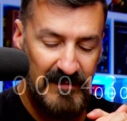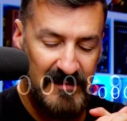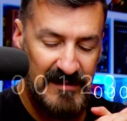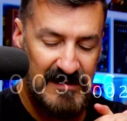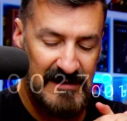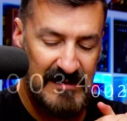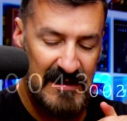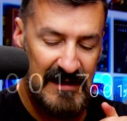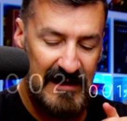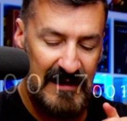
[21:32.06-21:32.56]

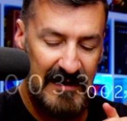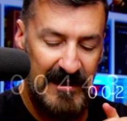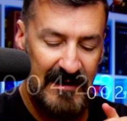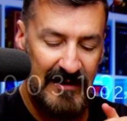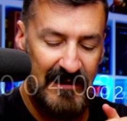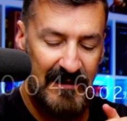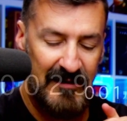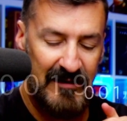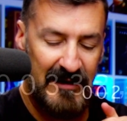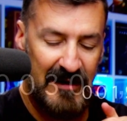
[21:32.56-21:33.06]
Sitting
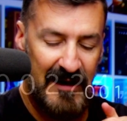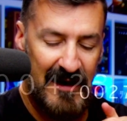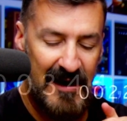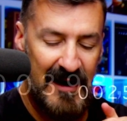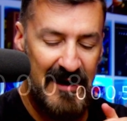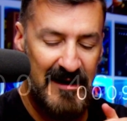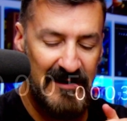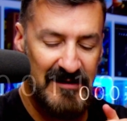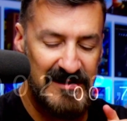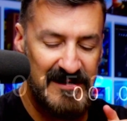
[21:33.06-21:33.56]
on a
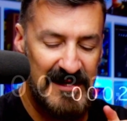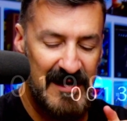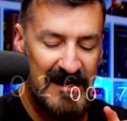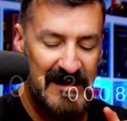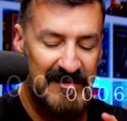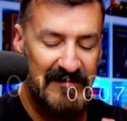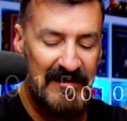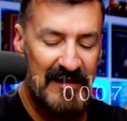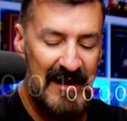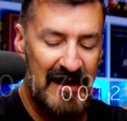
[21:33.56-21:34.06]
higher
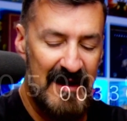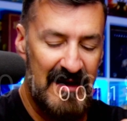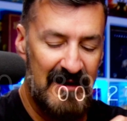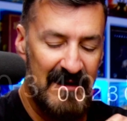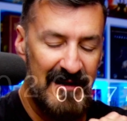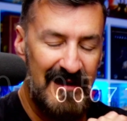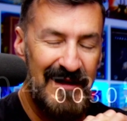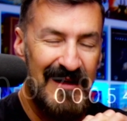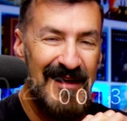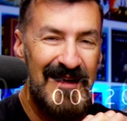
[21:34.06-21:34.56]
side of that,
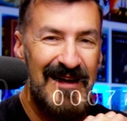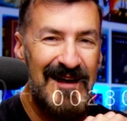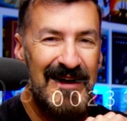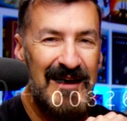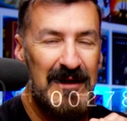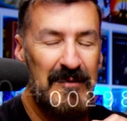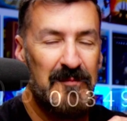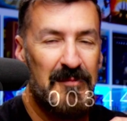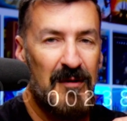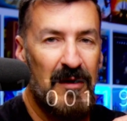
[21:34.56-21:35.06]

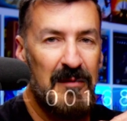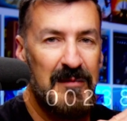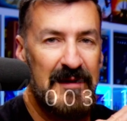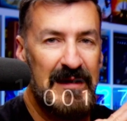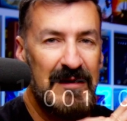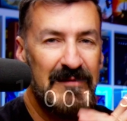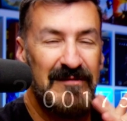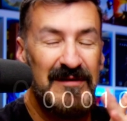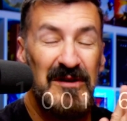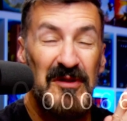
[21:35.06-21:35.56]
I'd probably
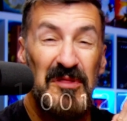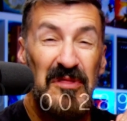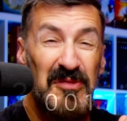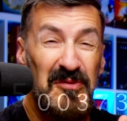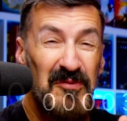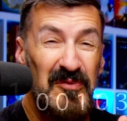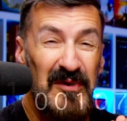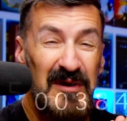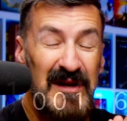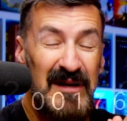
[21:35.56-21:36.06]
give it a
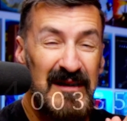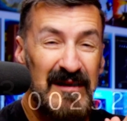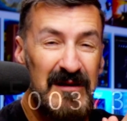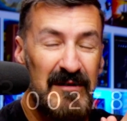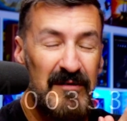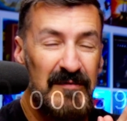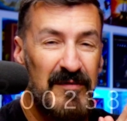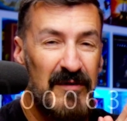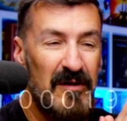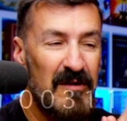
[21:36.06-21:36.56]
3.
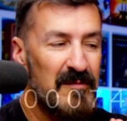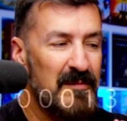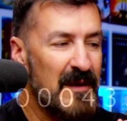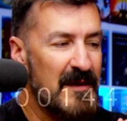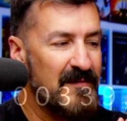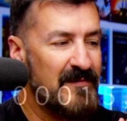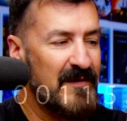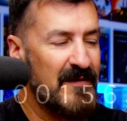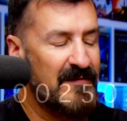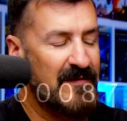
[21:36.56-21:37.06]
And if you're going to
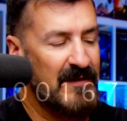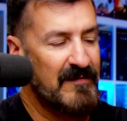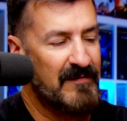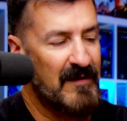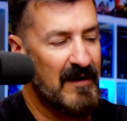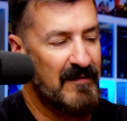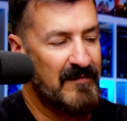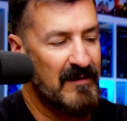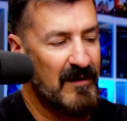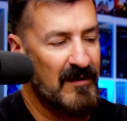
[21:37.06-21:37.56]
pay
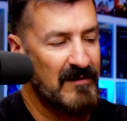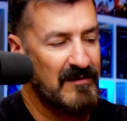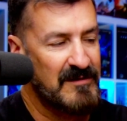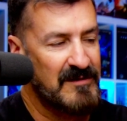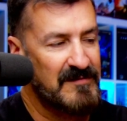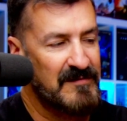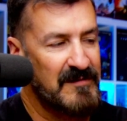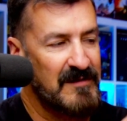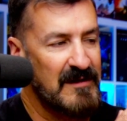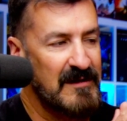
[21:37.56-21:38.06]

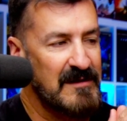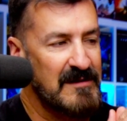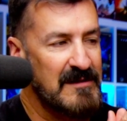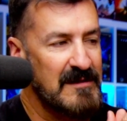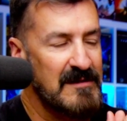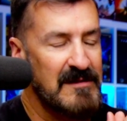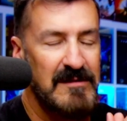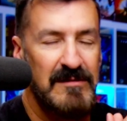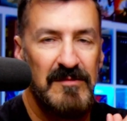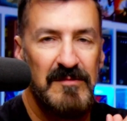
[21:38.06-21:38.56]
$55 for this
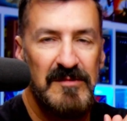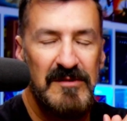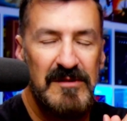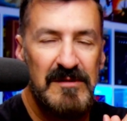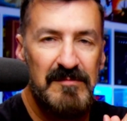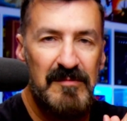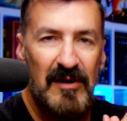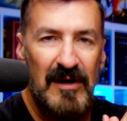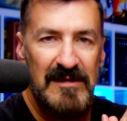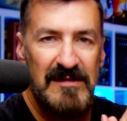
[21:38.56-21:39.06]
is almost
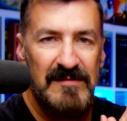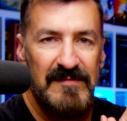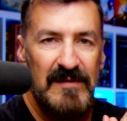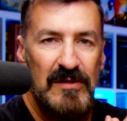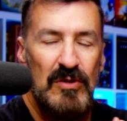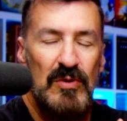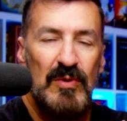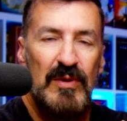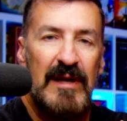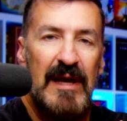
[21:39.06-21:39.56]
the price of a
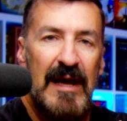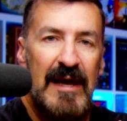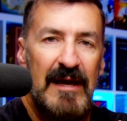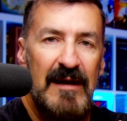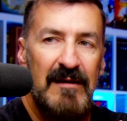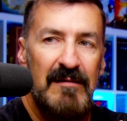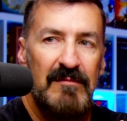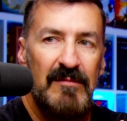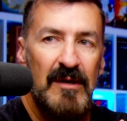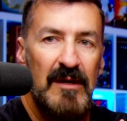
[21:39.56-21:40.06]
new
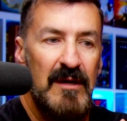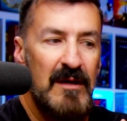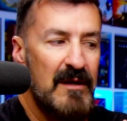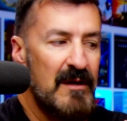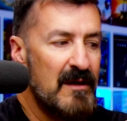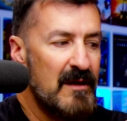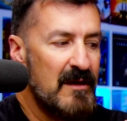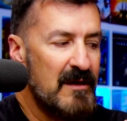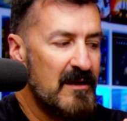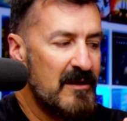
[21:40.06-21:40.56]
game.
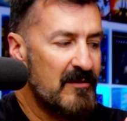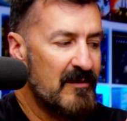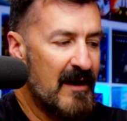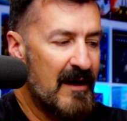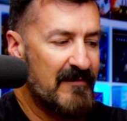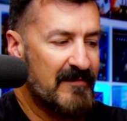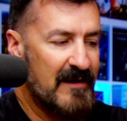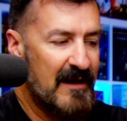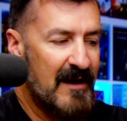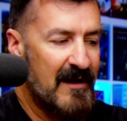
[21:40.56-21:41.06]
You
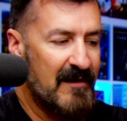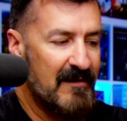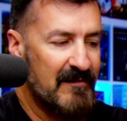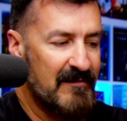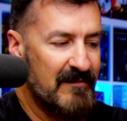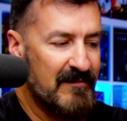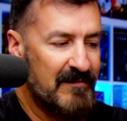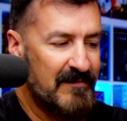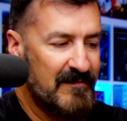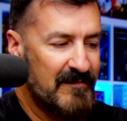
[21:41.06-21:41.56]
have to
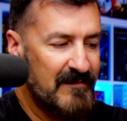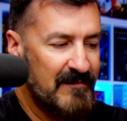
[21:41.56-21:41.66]
have